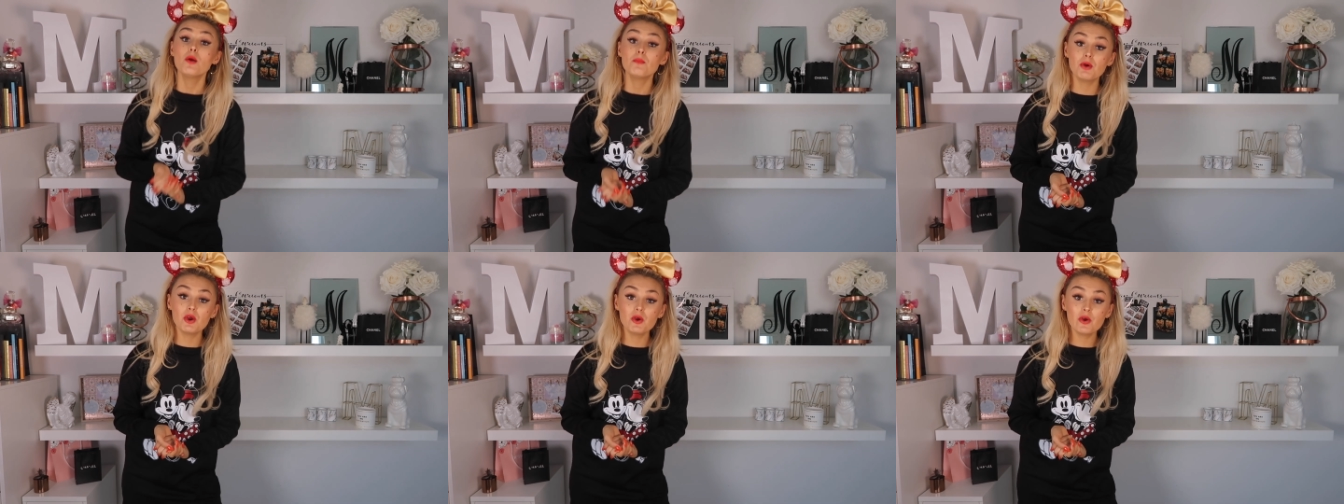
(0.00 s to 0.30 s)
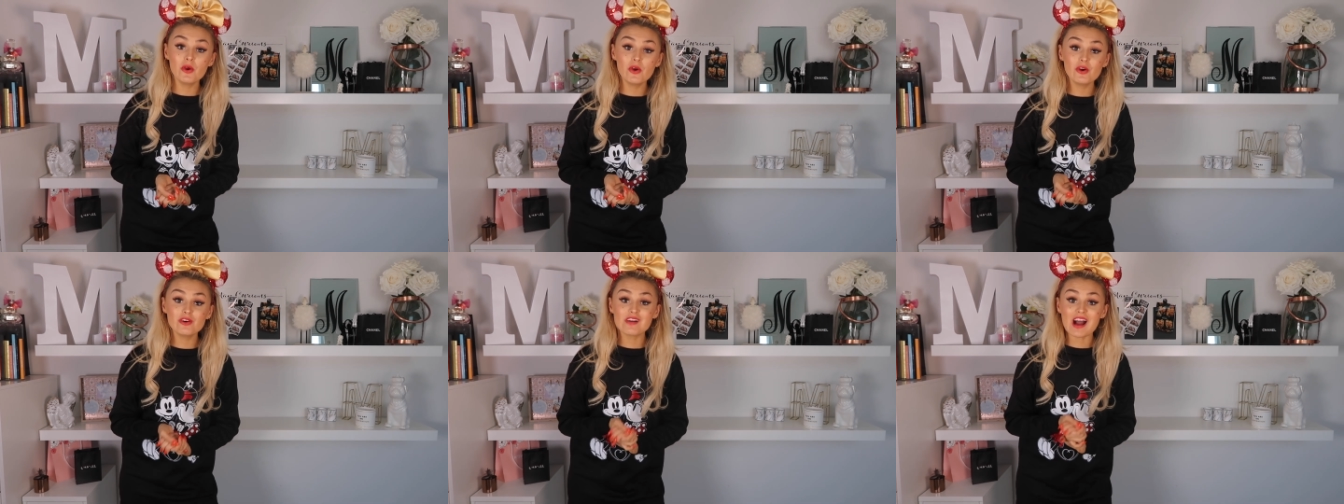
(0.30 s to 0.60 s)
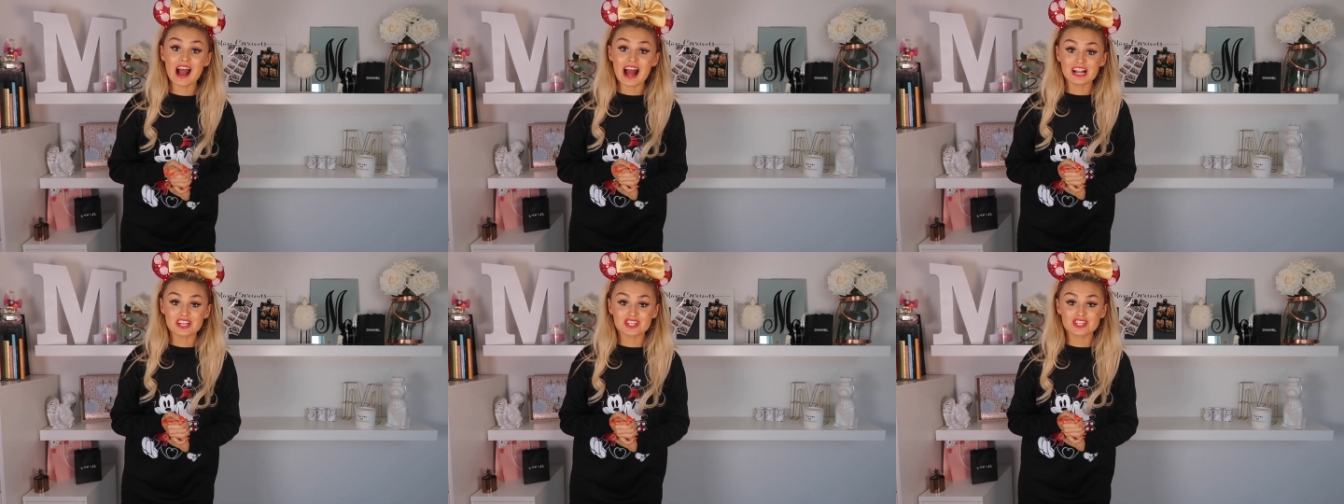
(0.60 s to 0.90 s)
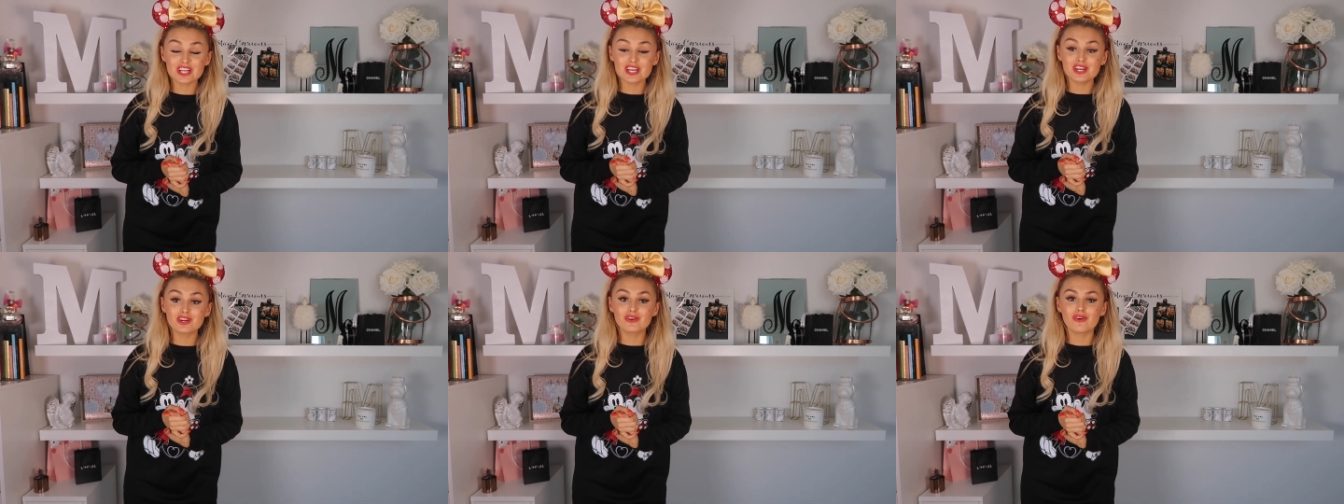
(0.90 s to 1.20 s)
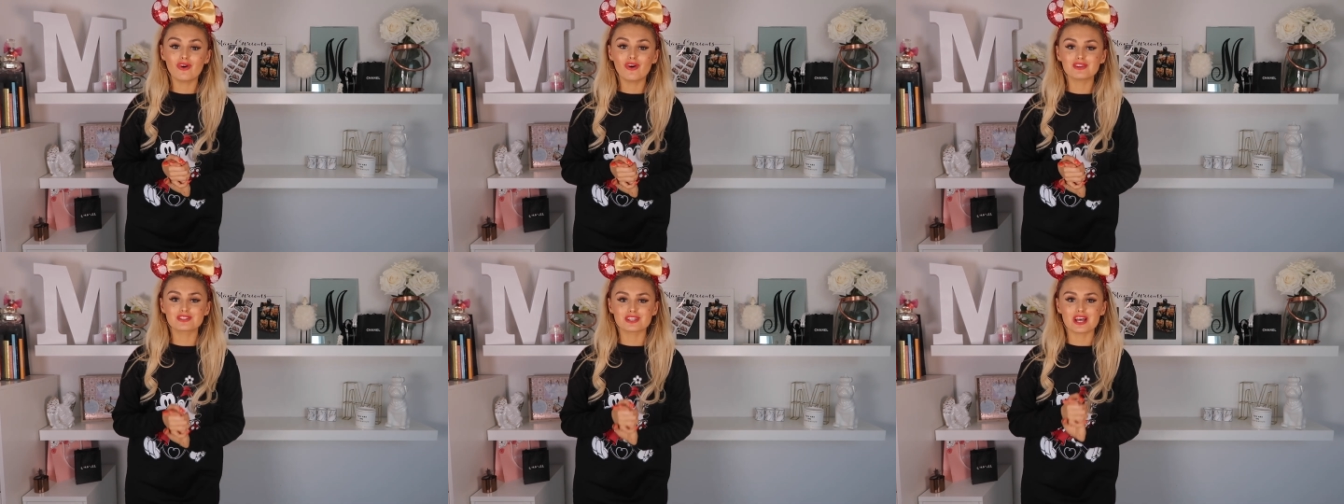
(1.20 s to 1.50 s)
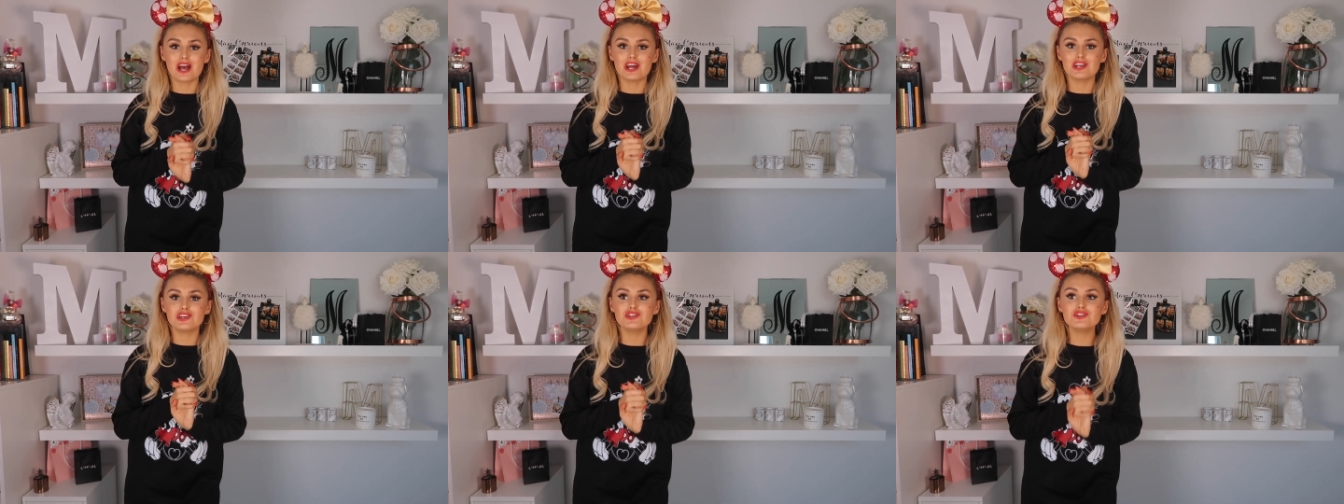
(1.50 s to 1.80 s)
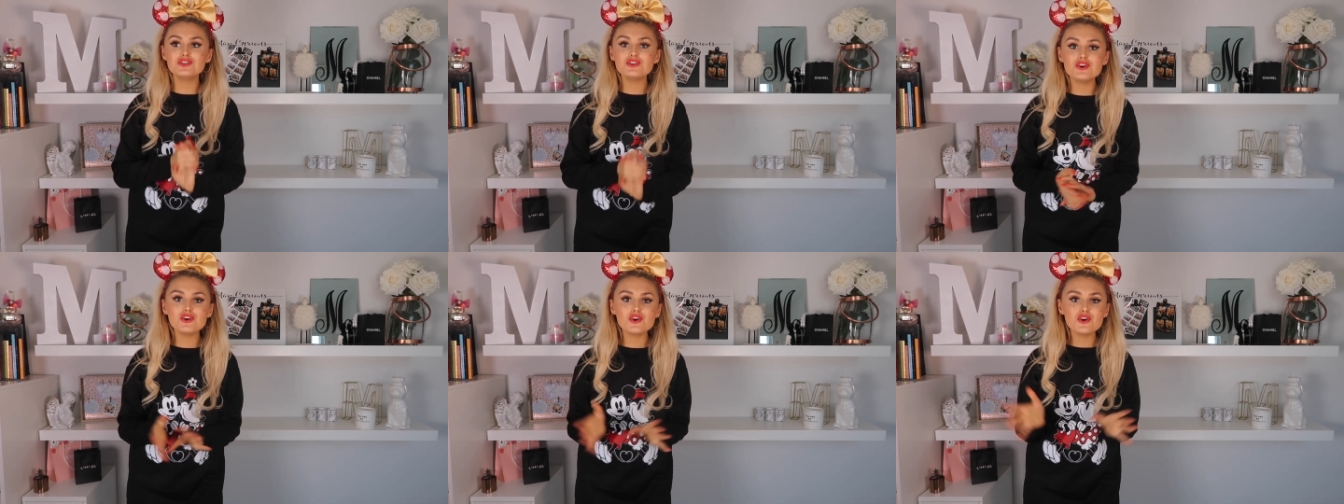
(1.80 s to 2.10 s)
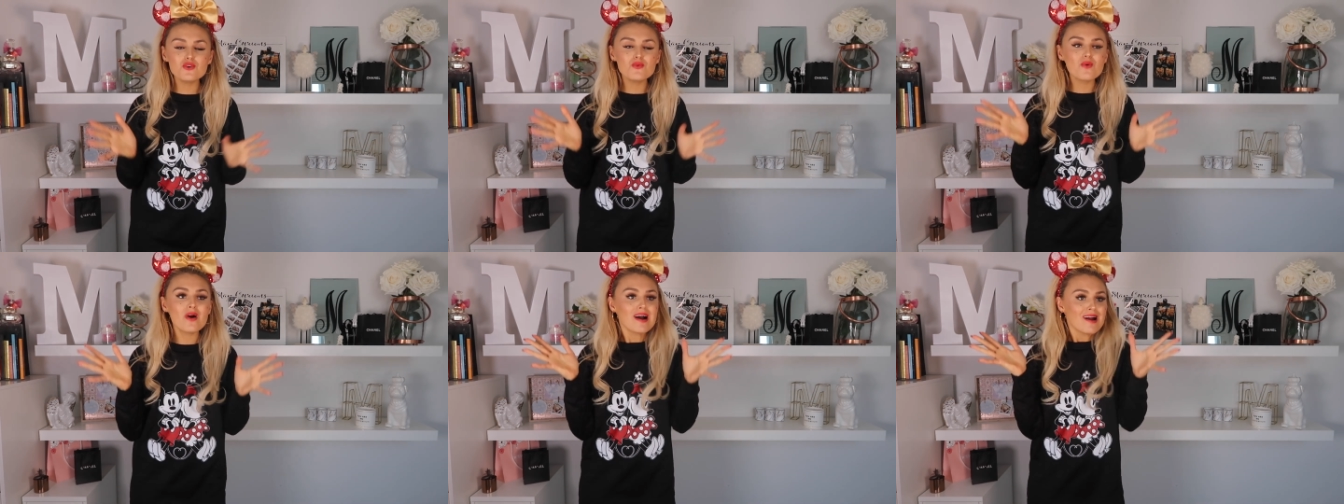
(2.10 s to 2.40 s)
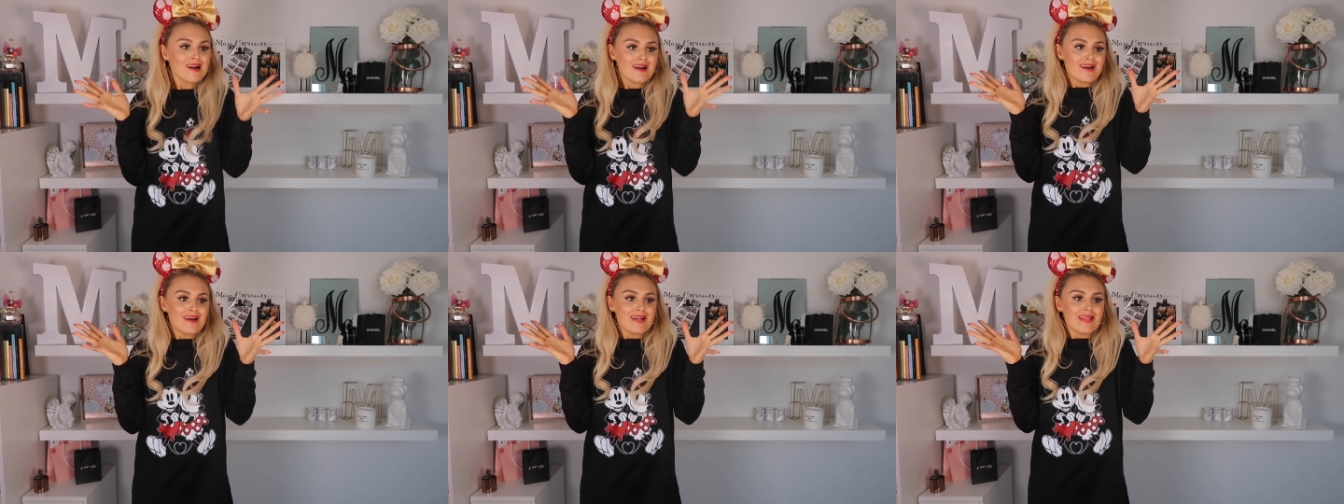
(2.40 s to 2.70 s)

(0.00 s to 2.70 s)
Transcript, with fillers: Boohoo have actually got a new